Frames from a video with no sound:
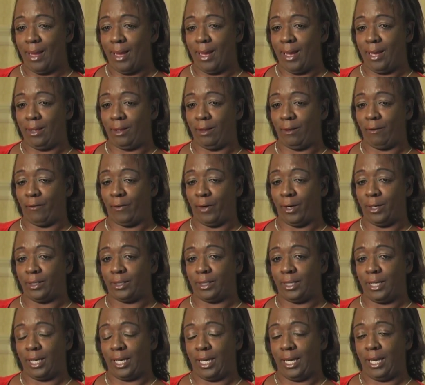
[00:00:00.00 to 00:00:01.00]
And the
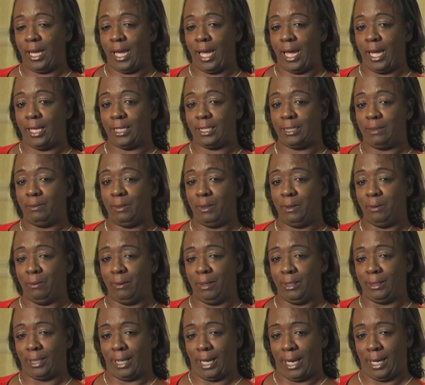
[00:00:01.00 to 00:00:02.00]
first thing he asked me
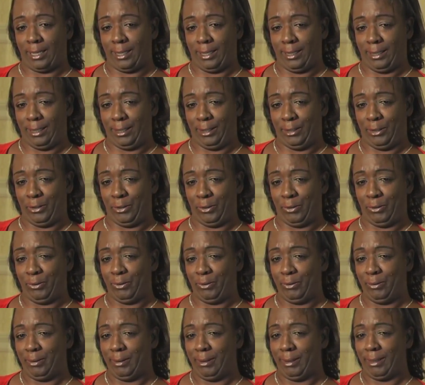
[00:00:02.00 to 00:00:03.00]
was, Anya, did you
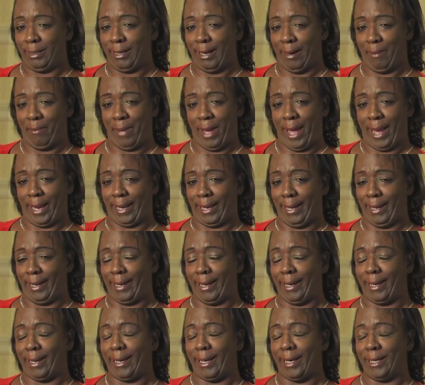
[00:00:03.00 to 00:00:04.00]
come back and
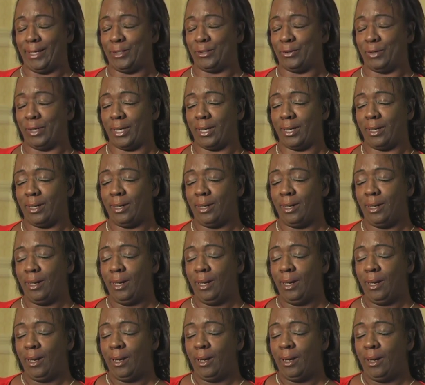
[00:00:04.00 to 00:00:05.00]
get Kendrec?
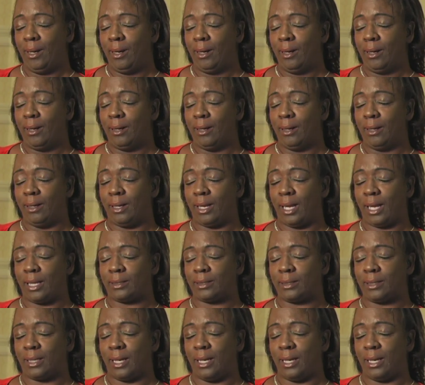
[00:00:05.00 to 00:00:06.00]

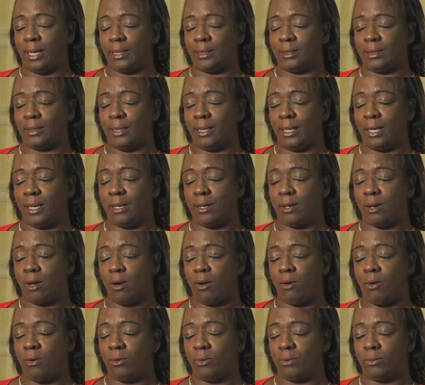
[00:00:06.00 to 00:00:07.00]
Last night I said,
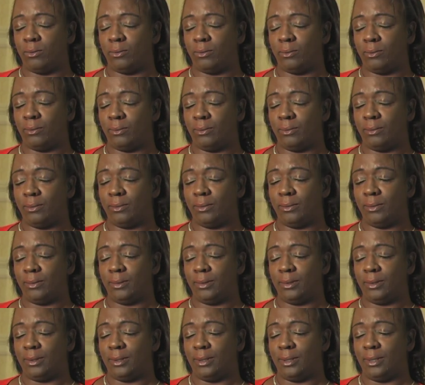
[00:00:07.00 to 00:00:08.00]
no.
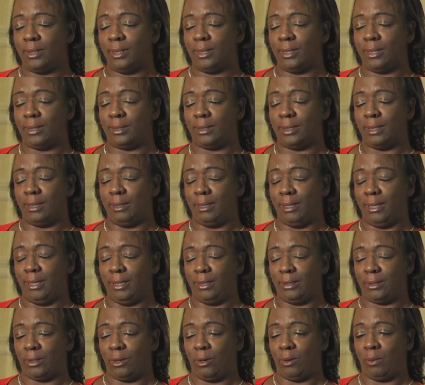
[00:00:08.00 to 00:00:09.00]
I said,
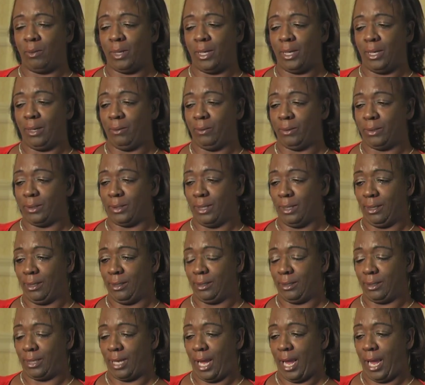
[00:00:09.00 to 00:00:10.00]
he told me he was going
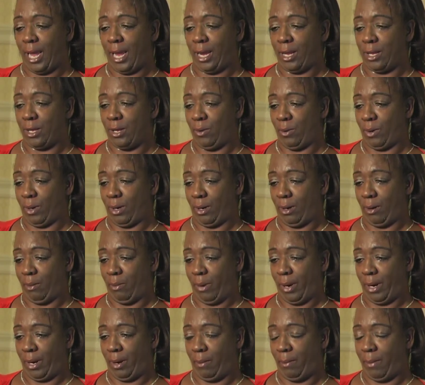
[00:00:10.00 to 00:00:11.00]
to stay and you were going to
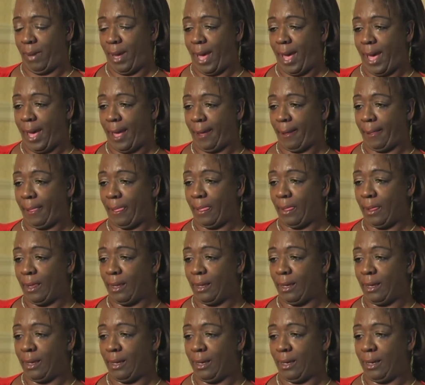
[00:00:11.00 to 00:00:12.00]
bring him back.
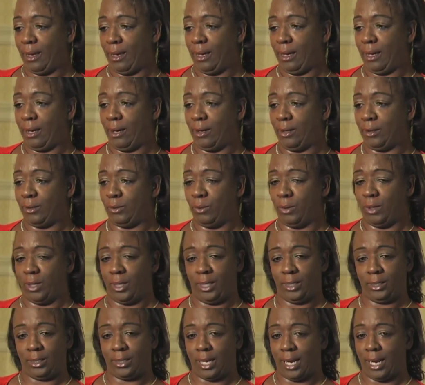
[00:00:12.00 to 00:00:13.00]
He goes, well,
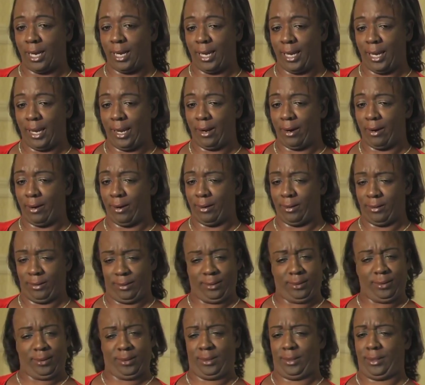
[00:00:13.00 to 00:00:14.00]
he's not here.
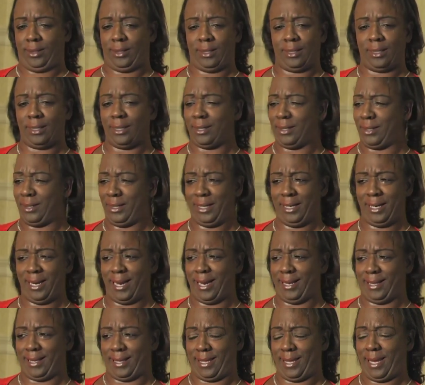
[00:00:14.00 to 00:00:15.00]
Oh, he's
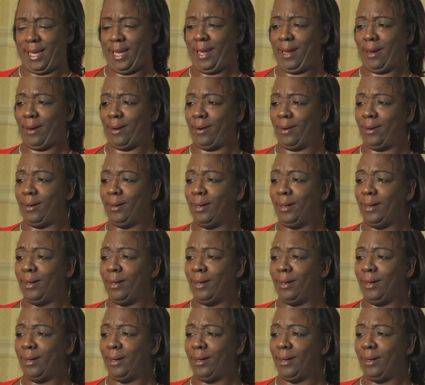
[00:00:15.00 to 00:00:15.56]
not there.